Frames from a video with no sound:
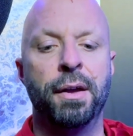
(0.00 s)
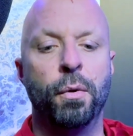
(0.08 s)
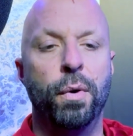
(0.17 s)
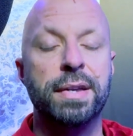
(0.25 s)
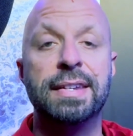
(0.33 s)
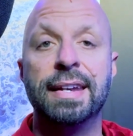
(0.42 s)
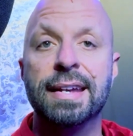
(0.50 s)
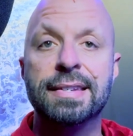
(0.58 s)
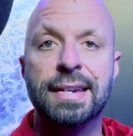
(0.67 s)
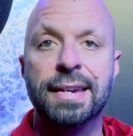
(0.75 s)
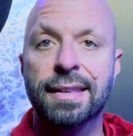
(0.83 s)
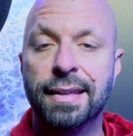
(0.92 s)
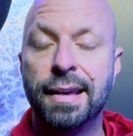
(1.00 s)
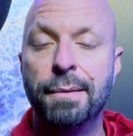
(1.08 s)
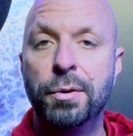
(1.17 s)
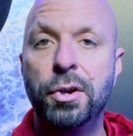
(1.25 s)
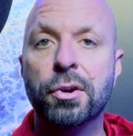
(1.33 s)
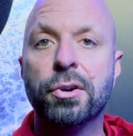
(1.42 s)
Once it gets into the
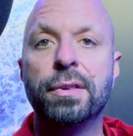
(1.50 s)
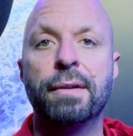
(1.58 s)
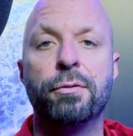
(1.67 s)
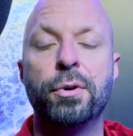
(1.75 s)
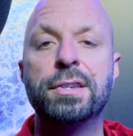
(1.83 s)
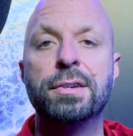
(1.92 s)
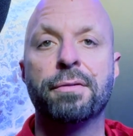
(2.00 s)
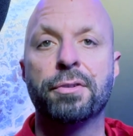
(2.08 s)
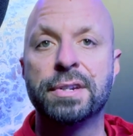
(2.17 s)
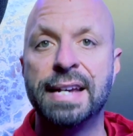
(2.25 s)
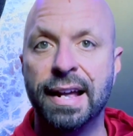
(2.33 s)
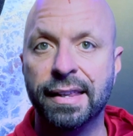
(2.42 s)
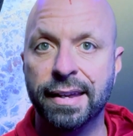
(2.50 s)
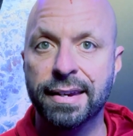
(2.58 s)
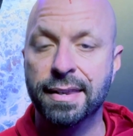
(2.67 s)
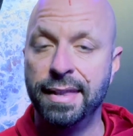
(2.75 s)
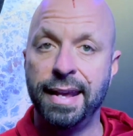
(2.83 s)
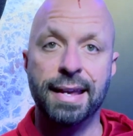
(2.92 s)
computer, the voiceover
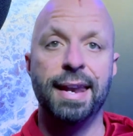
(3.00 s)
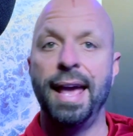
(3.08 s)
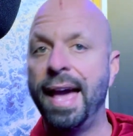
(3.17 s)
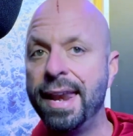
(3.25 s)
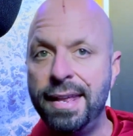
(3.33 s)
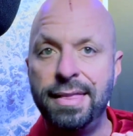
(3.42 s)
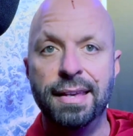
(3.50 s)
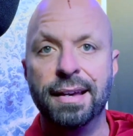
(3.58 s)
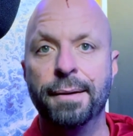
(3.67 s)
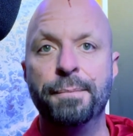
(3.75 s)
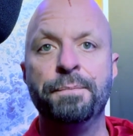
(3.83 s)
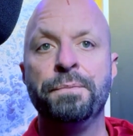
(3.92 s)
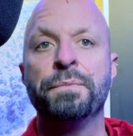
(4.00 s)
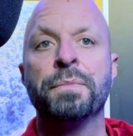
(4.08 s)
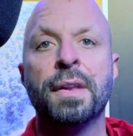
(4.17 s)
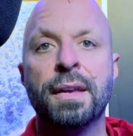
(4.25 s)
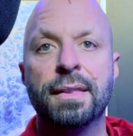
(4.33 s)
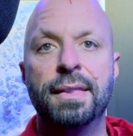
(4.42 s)
talent, they can edit
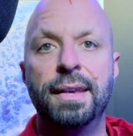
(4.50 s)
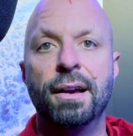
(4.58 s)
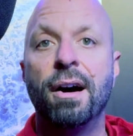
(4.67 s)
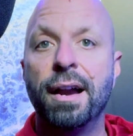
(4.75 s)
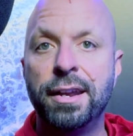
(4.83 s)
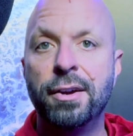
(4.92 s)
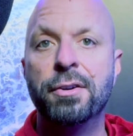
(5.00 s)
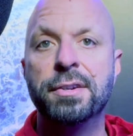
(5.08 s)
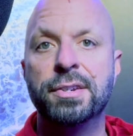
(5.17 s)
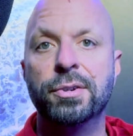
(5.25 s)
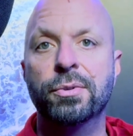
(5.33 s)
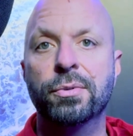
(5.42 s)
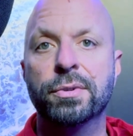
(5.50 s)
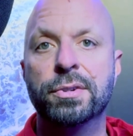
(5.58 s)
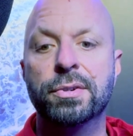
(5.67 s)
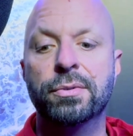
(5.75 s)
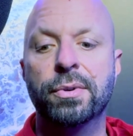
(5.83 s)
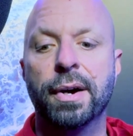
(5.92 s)
the audio
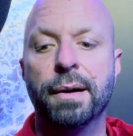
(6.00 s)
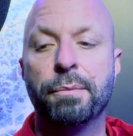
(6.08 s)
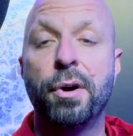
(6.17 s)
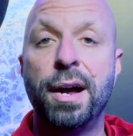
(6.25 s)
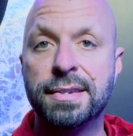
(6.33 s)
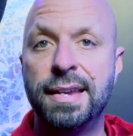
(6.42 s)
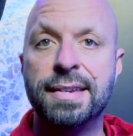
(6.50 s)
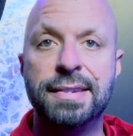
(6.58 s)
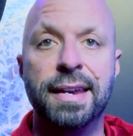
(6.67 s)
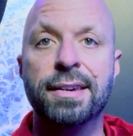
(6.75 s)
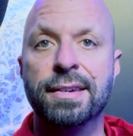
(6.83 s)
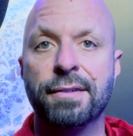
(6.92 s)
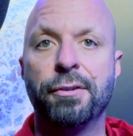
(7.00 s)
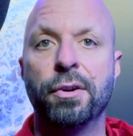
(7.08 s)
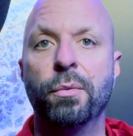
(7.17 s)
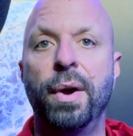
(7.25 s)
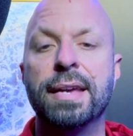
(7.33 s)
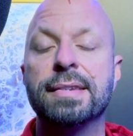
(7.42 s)
to process it in
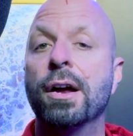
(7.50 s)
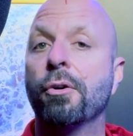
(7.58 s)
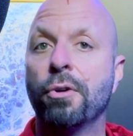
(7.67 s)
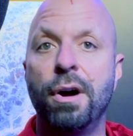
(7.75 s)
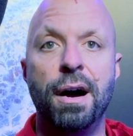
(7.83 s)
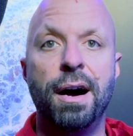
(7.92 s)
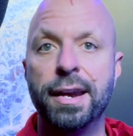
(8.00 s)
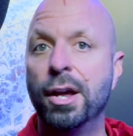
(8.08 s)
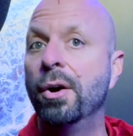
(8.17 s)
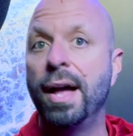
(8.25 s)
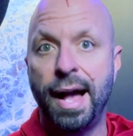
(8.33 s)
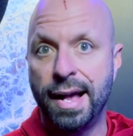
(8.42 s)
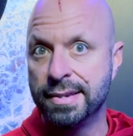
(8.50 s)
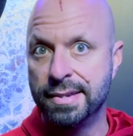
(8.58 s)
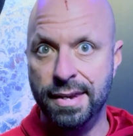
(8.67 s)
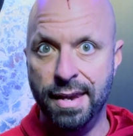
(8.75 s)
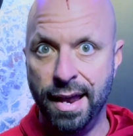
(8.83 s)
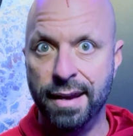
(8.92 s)
different ways. Now, raw audio has
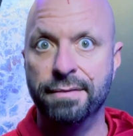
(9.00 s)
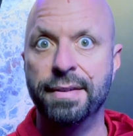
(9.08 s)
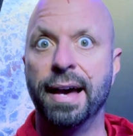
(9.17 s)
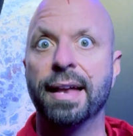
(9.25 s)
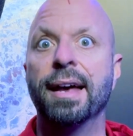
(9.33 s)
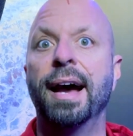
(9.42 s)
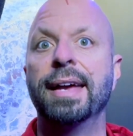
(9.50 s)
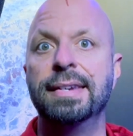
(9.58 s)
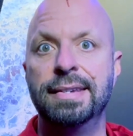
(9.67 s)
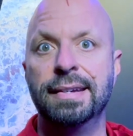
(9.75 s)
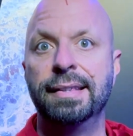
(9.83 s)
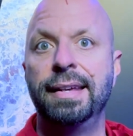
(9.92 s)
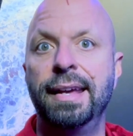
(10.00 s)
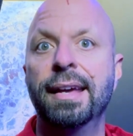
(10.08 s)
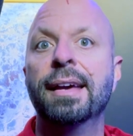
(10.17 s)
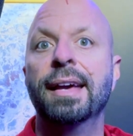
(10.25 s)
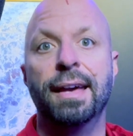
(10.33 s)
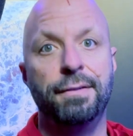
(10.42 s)
none of that. Ideally,
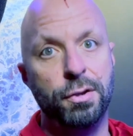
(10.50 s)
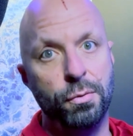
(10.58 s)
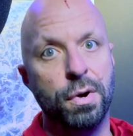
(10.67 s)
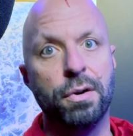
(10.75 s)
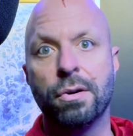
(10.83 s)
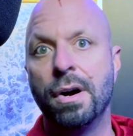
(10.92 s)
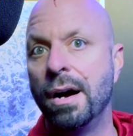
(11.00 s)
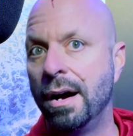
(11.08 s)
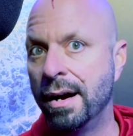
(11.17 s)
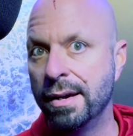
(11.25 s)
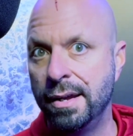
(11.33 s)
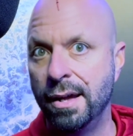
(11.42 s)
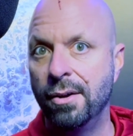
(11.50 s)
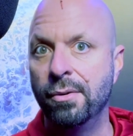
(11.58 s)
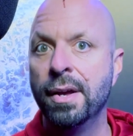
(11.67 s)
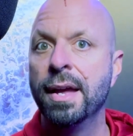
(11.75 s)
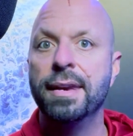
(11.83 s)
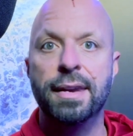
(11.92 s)
if you want raw
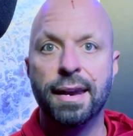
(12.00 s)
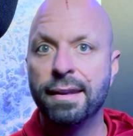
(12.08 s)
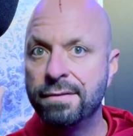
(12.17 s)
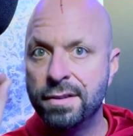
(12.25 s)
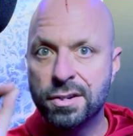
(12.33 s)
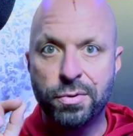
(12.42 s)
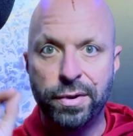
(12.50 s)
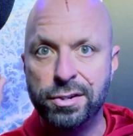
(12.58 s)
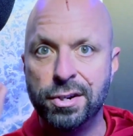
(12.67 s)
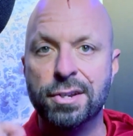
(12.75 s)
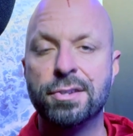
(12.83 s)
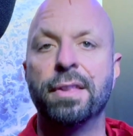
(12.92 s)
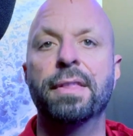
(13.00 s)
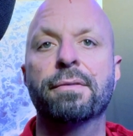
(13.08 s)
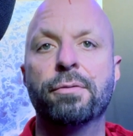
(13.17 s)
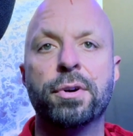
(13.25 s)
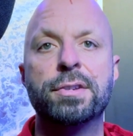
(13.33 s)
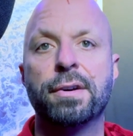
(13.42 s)
audio, none of the switches on the
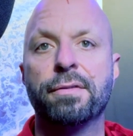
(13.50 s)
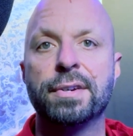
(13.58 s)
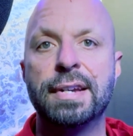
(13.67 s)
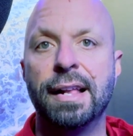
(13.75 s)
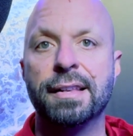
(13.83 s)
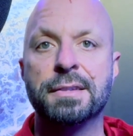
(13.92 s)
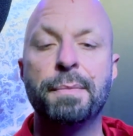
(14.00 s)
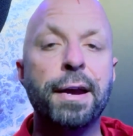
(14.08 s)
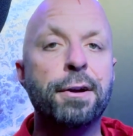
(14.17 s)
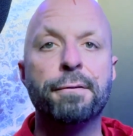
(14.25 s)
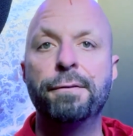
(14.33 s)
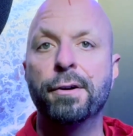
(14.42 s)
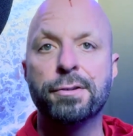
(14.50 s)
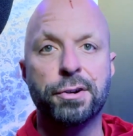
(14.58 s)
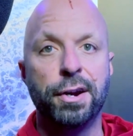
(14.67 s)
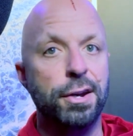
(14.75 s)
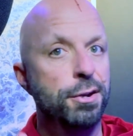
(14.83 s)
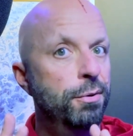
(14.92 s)
voiceover talent's microphones are
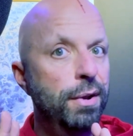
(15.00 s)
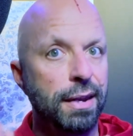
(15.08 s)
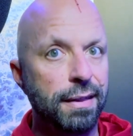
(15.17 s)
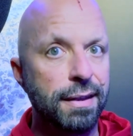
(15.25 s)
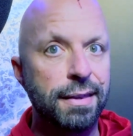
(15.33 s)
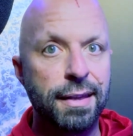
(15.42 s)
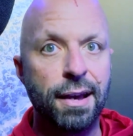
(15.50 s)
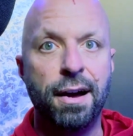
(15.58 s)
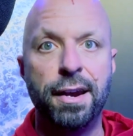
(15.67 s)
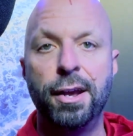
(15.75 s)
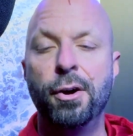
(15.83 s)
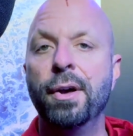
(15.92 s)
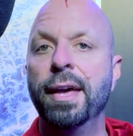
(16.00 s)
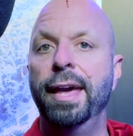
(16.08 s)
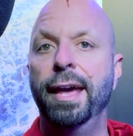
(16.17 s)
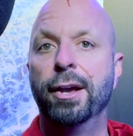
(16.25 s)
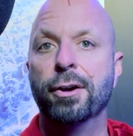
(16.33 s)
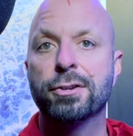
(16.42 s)
going to do anything to the audio.
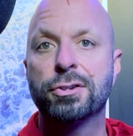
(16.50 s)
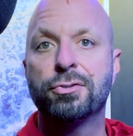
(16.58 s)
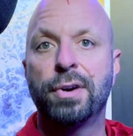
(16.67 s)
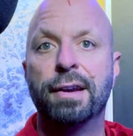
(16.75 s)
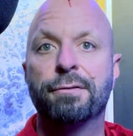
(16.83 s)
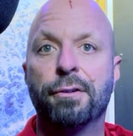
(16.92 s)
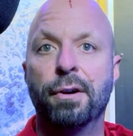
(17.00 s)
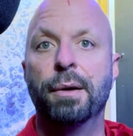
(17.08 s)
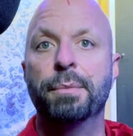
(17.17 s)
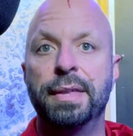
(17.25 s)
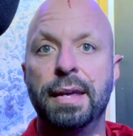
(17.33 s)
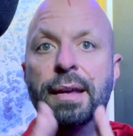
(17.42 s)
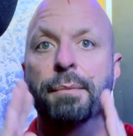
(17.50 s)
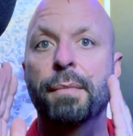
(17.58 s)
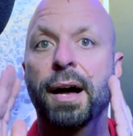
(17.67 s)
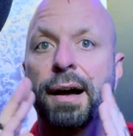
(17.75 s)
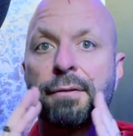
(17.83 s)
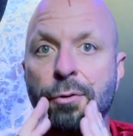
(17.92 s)
It goes straight from the
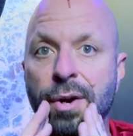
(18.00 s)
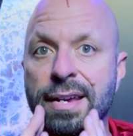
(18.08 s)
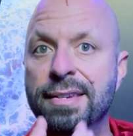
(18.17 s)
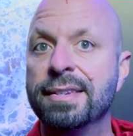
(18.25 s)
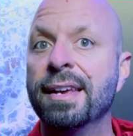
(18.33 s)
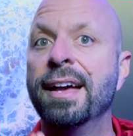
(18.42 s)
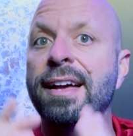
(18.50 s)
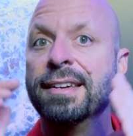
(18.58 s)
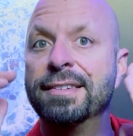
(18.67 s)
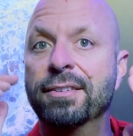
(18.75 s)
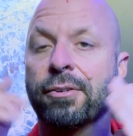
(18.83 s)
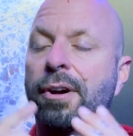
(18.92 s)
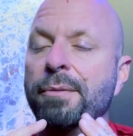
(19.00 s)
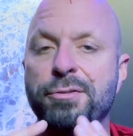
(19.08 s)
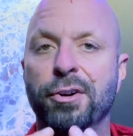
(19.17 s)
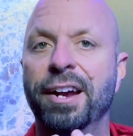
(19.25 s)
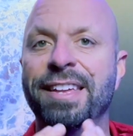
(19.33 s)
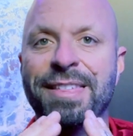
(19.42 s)

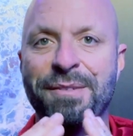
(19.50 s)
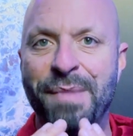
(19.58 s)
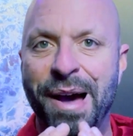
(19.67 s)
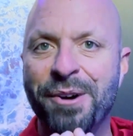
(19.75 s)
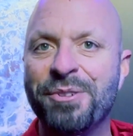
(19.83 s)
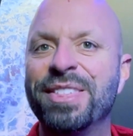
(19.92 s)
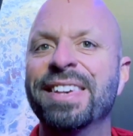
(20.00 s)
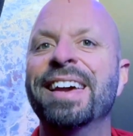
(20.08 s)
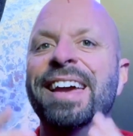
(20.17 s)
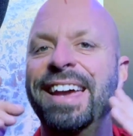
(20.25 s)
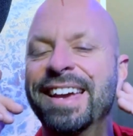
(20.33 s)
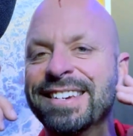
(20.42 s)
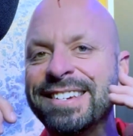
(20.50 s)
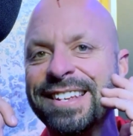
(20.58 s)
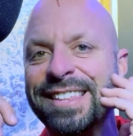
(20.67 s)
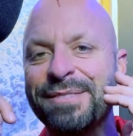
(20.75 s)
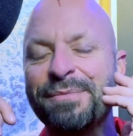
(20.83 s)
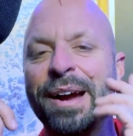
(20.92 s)
the mouth into
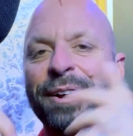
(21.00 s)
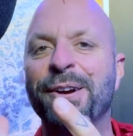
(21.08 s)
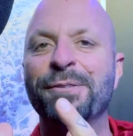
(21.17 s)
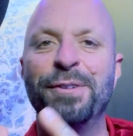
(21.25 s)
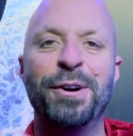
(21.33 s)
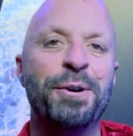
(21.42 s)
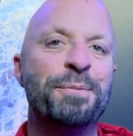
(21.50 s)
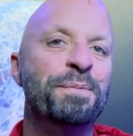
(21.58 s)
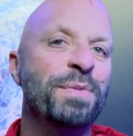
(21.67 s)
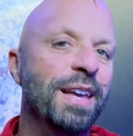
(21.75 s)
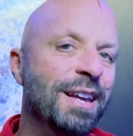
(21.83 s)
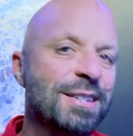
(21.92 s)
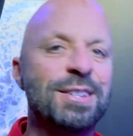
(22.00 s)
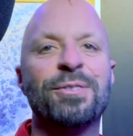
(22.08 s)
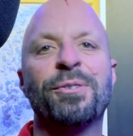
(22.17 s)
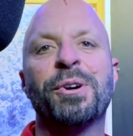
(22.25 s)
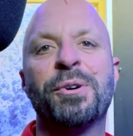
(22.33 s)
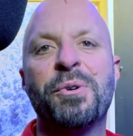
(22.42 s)
the microphone, into the
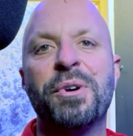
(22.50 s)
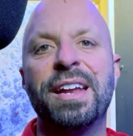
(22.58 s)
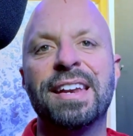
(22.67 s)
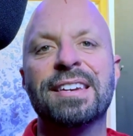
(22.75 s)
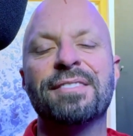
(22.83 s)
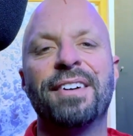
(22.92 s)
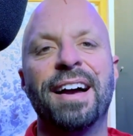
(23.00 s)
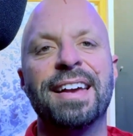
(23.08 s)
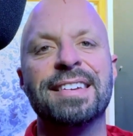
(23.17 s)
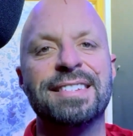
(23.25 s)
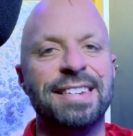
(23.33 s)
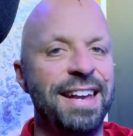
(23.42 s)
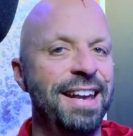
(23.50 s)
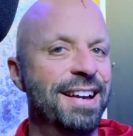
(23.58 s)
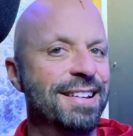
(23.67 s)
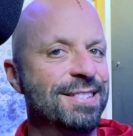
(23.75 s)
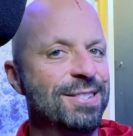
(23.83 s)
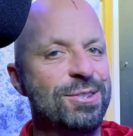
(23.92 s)
recording device,
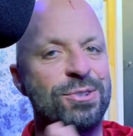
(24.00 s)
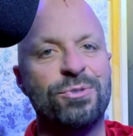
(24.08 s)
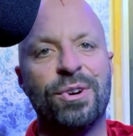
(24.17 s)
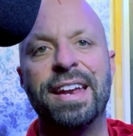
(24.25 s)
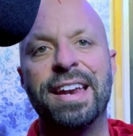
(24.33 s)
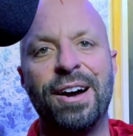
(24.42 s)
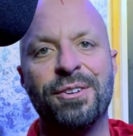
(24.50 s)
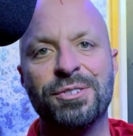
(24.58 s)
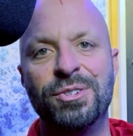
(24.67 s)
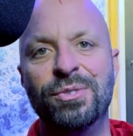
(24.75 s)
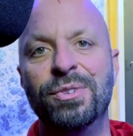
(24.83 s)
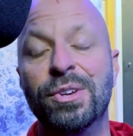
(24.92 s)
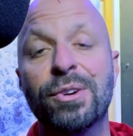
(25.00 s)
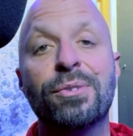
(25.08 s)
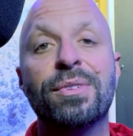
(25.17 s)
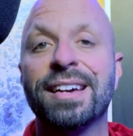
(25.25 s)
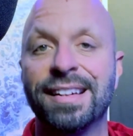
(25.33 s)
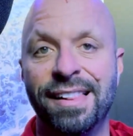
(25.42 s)
and straight out to
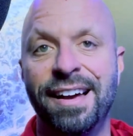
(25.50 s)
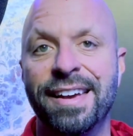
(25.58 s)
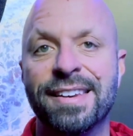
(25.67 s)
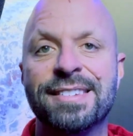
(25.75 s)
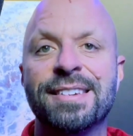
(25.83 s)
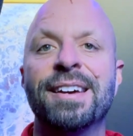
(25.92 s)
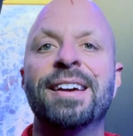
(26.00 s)
you, the client.